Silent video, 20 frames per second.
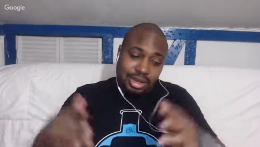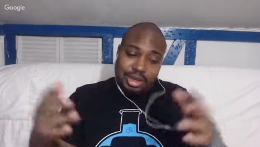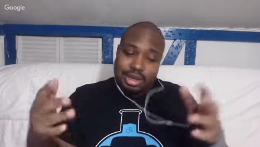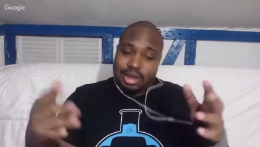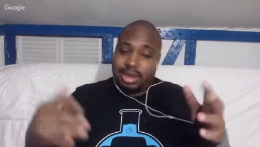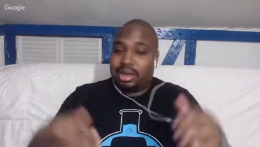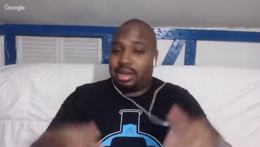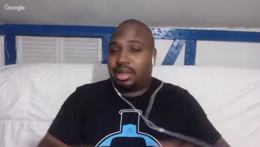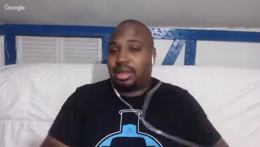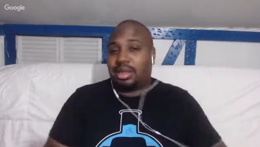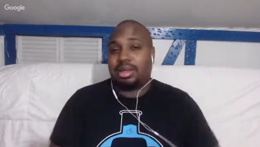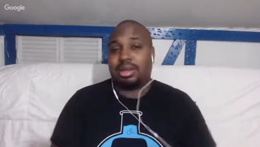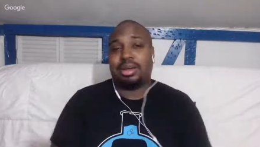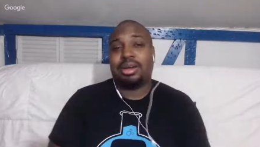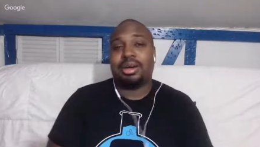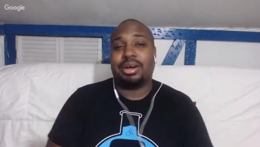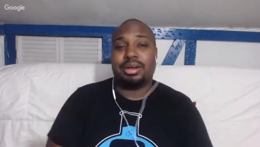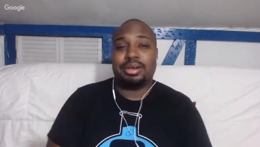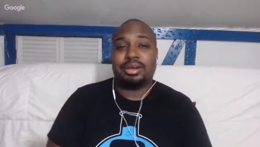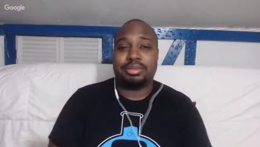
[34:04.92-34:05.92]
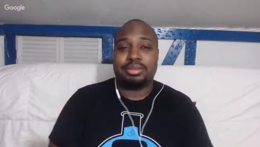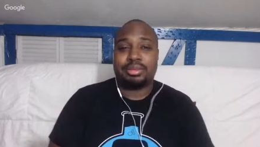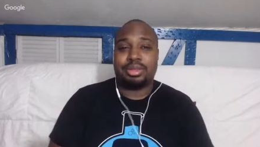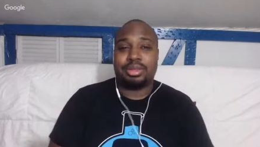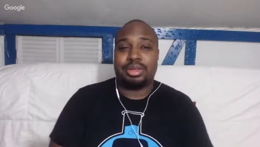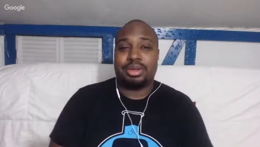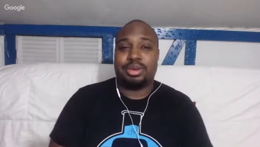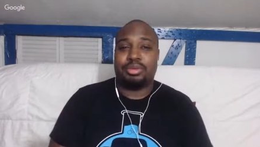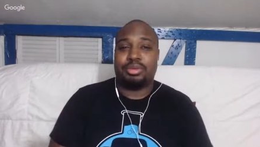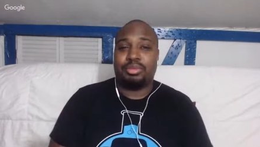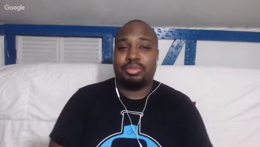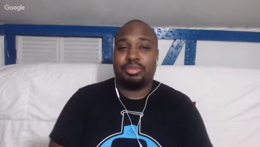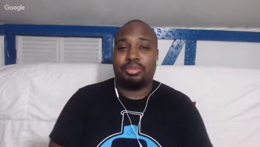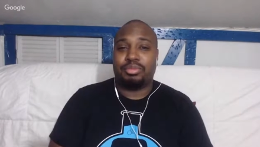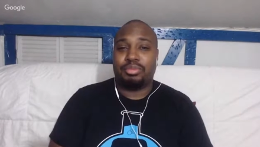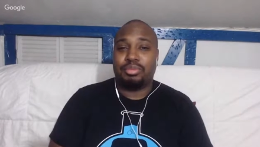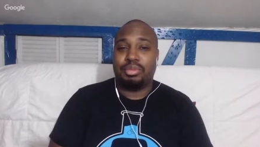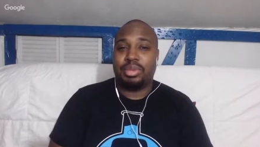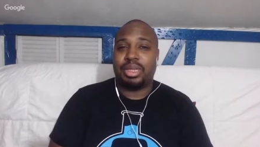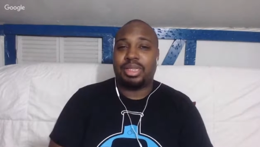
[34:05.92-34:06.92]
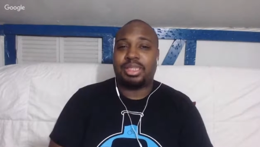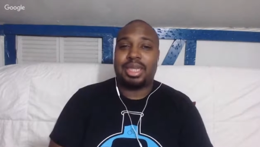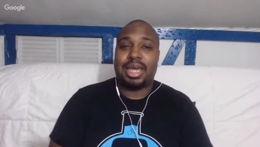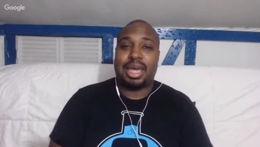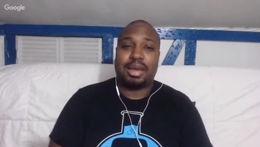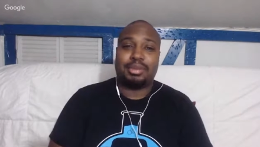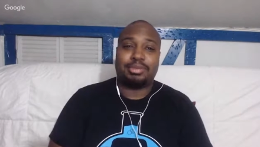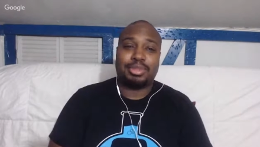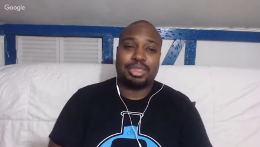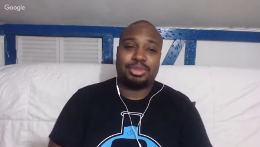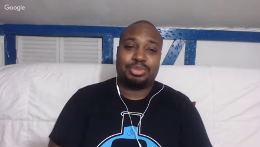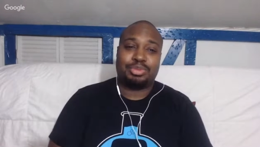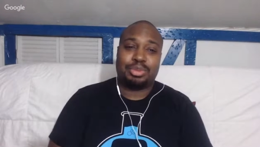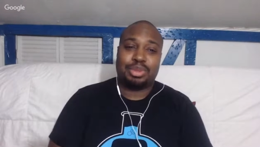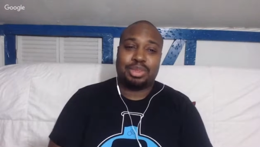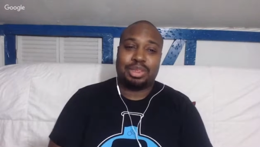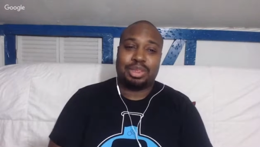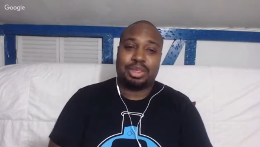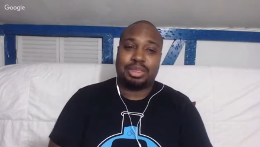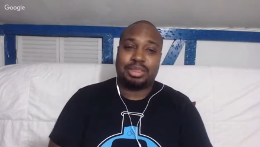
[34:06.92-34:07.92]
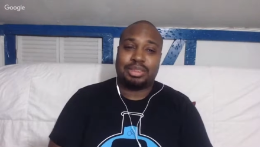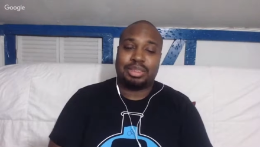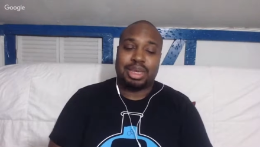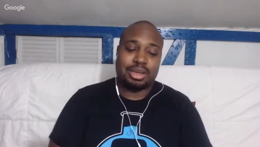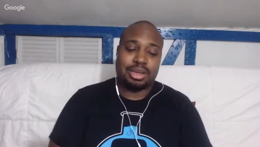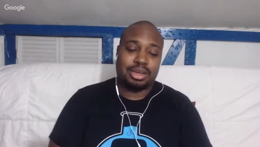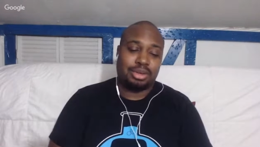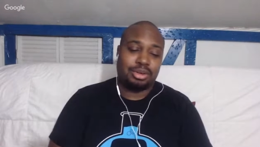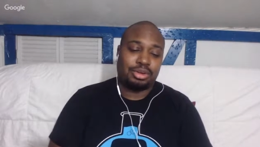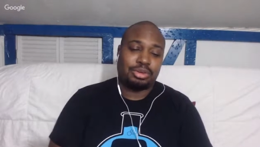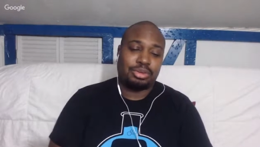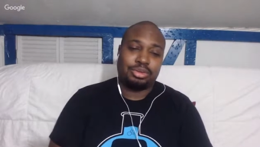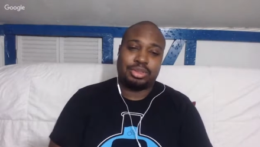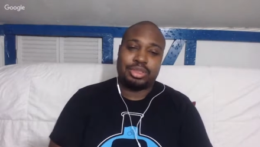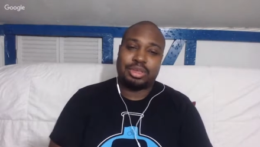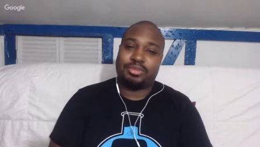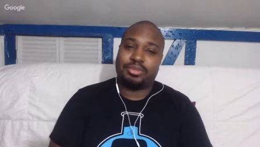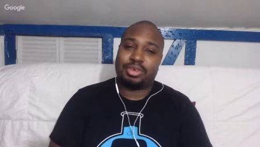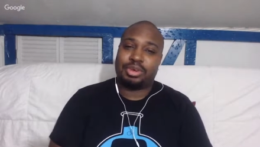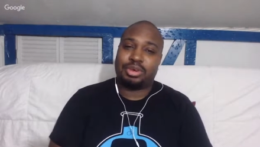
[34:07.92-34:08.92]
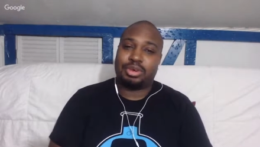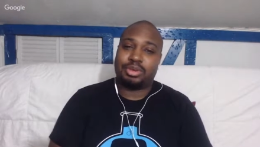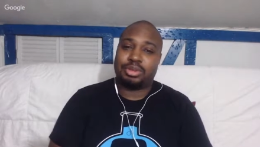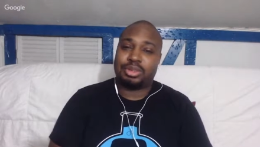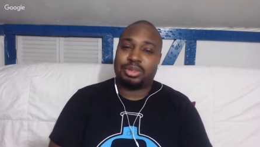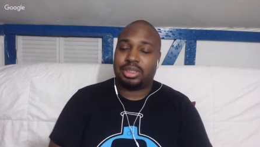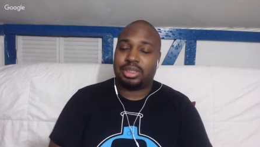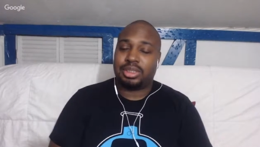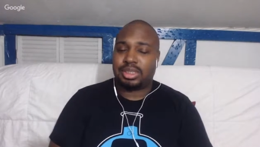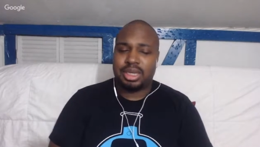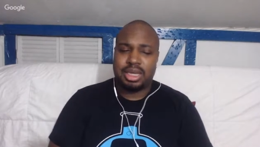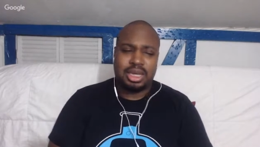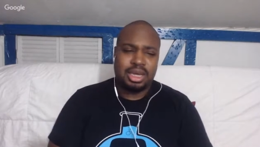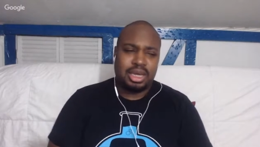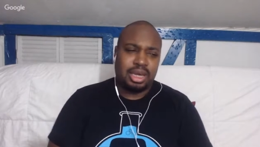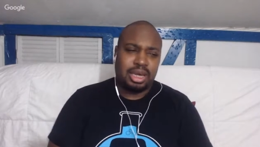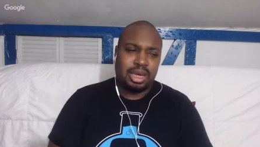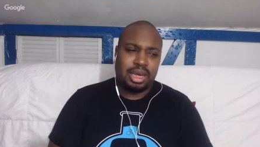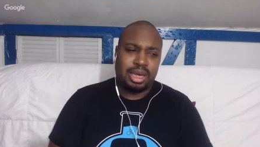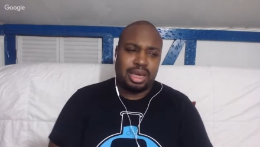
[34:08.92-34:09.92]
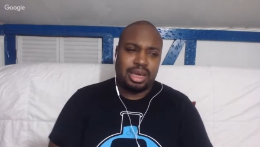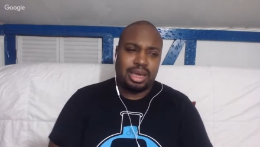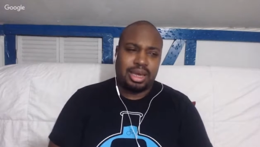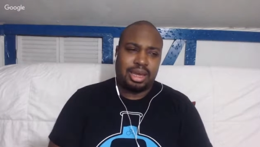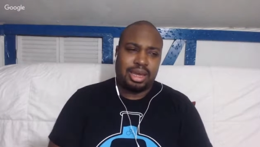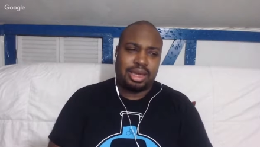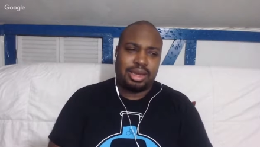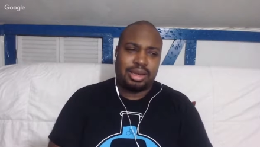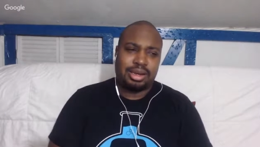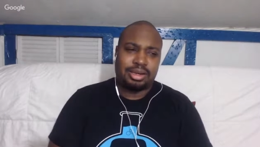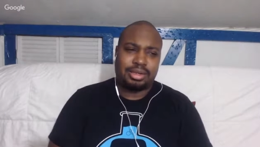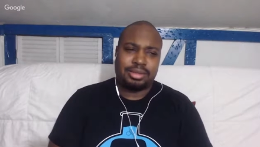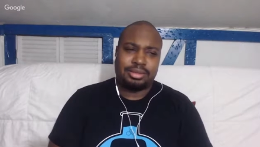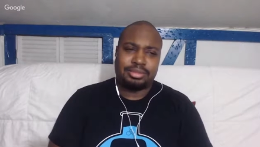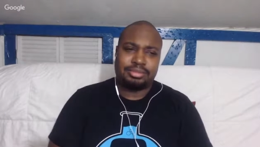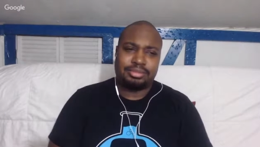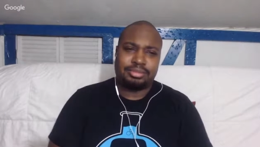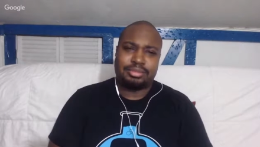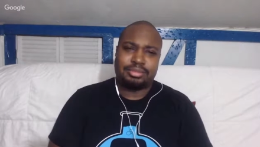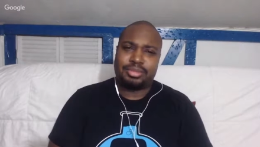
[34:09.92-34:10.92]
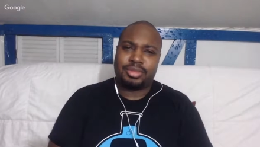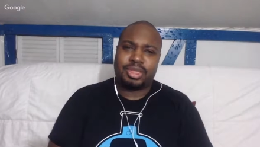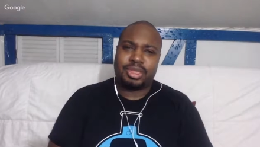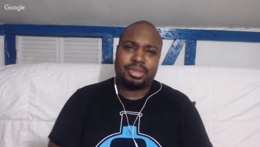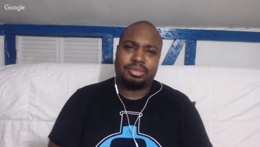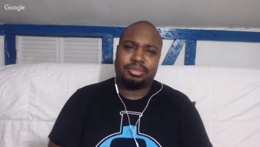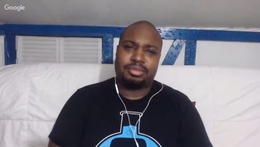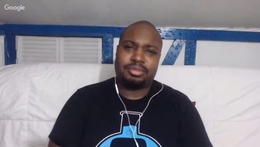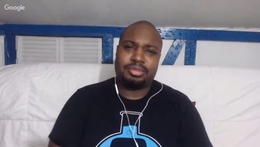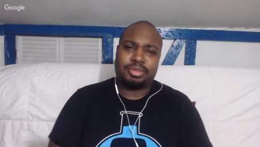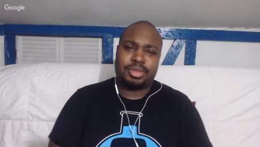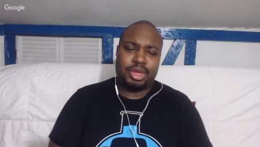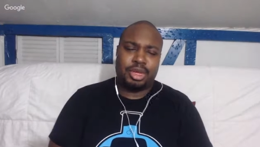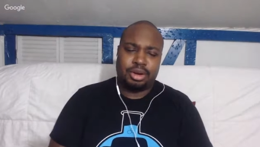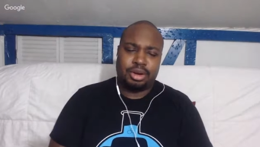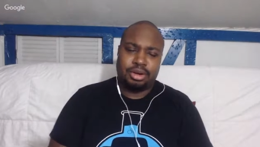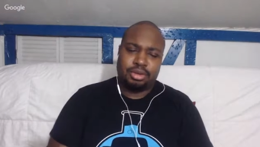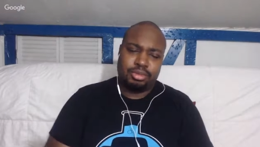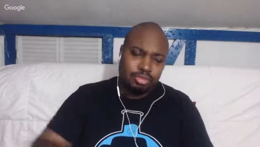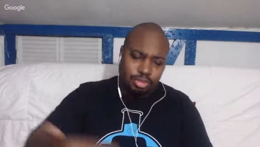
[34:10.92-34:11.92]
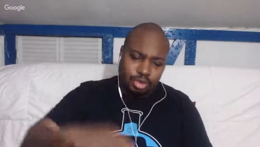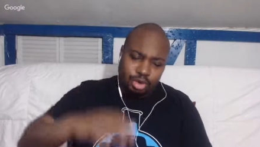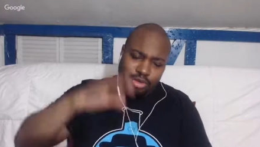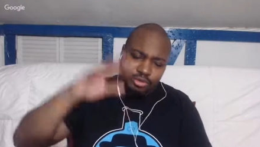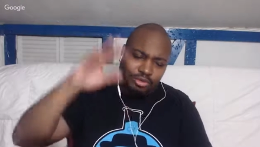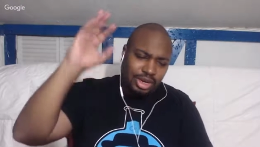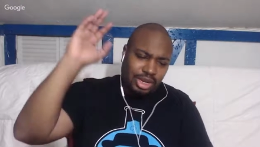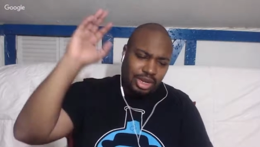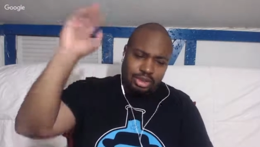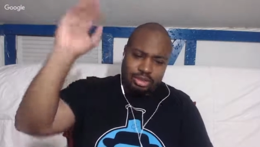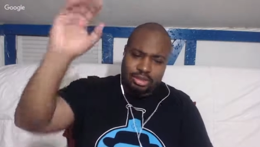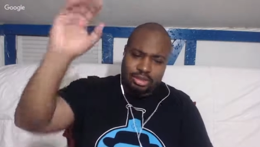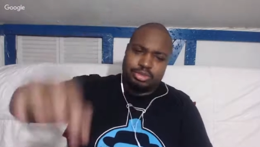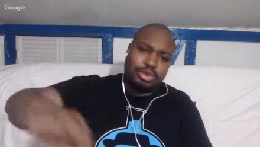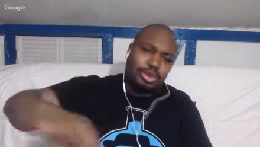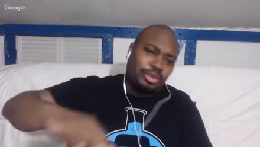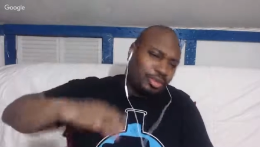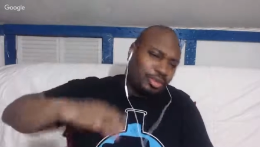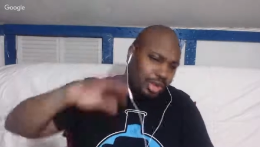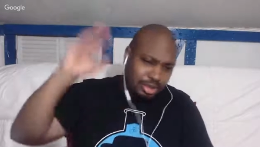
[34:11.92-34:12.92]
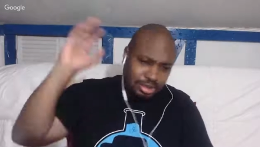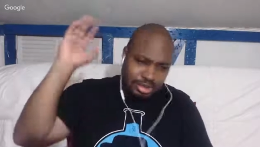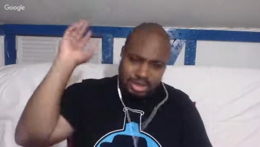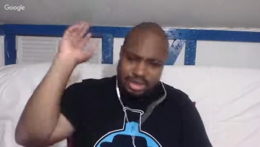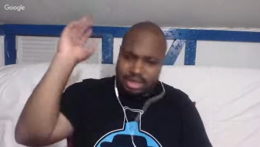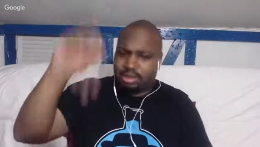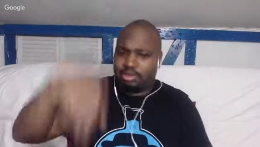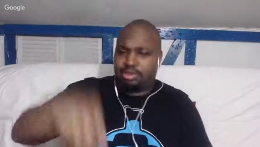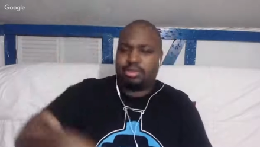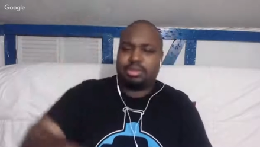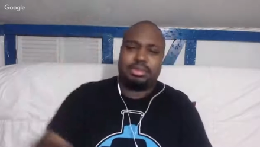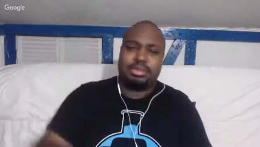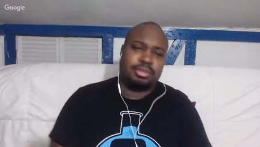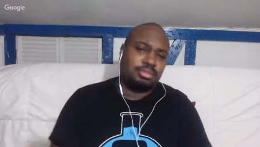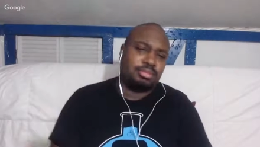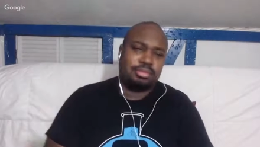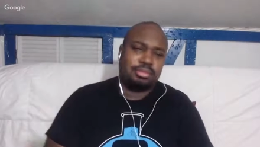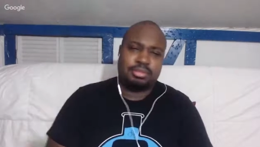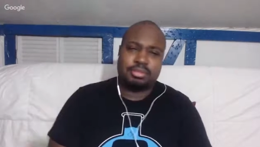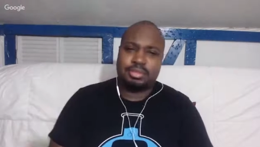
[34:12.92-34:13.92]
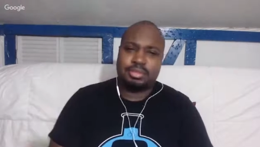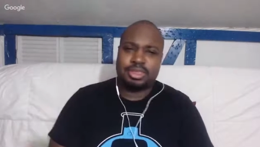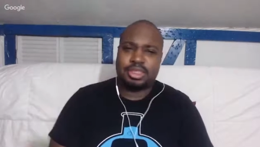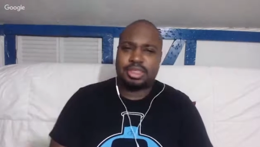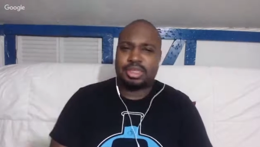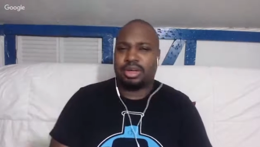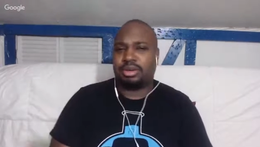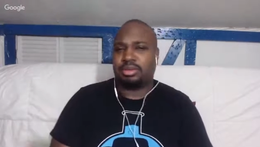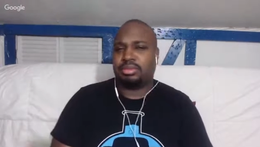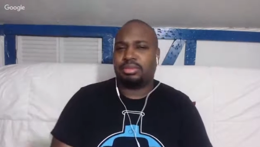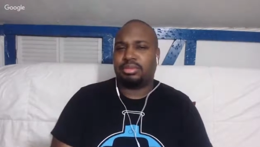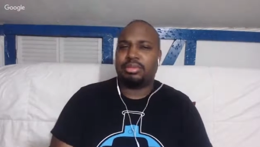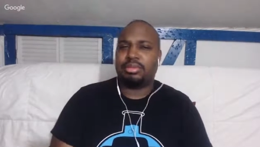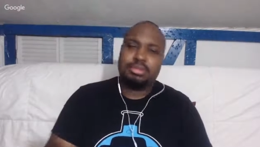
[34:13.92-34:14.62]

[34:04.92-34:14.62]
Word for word: any uh, you know mishaps with uh, technical difficulties, and you know more videos, more videos to come. So,